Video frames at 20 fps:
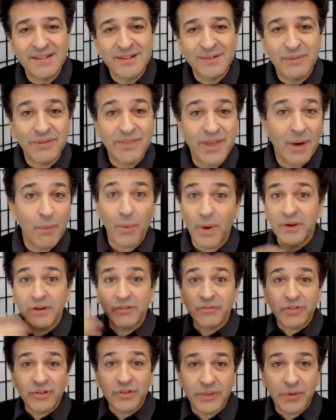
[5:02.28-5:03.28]
with how
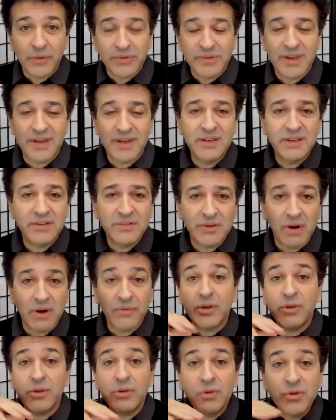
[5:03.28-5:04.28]
wonderful those ideas are,
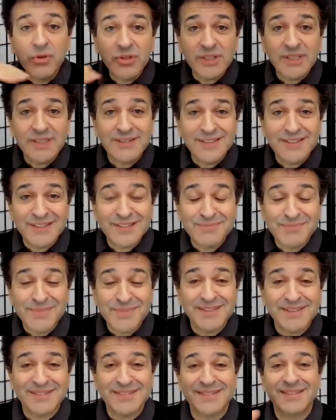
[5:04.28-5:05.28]
they're usually
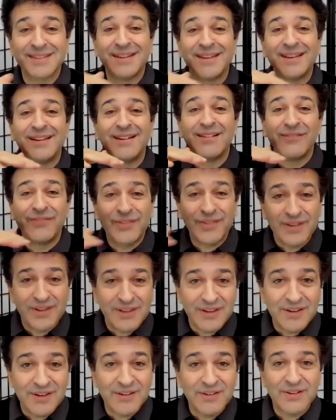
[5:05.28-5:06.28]
dismissed for
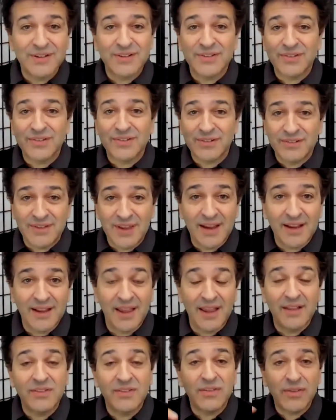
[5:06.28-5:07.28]
years or
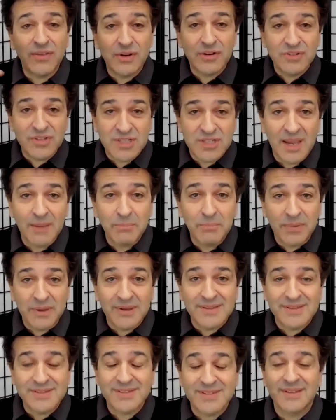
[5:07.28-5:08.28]
decades, and their
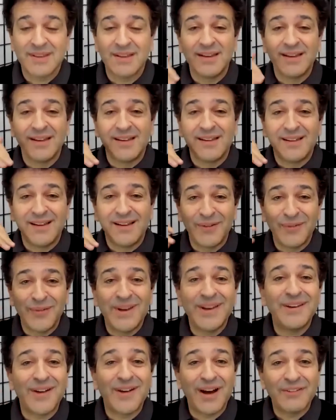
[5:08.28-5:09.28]
champions are
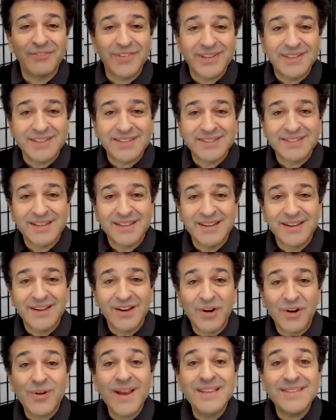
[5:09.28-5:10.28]
written off as
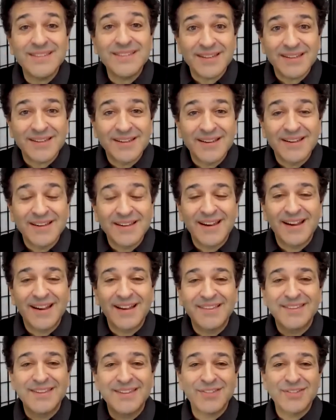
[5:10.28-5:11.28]
crazy.
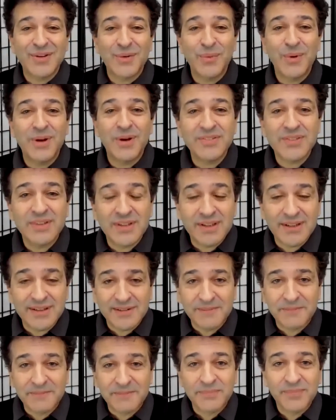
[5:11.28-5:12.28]
And since there wasn't
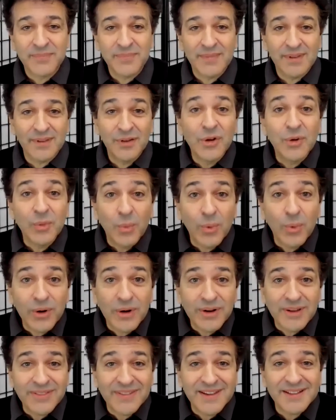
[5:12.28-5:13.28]
a good
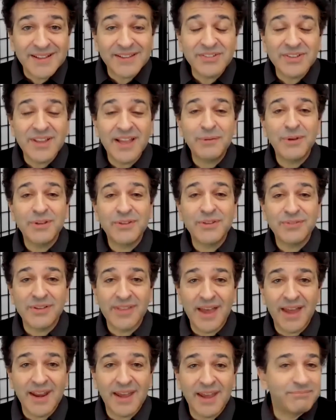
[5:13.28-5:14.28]
word in the English language for
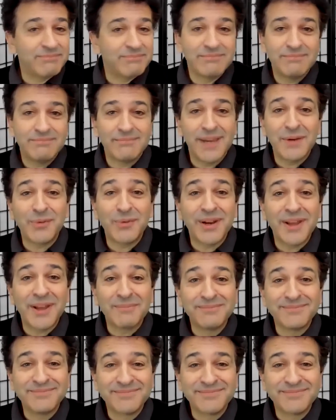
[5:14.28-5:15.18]
that, I made one up.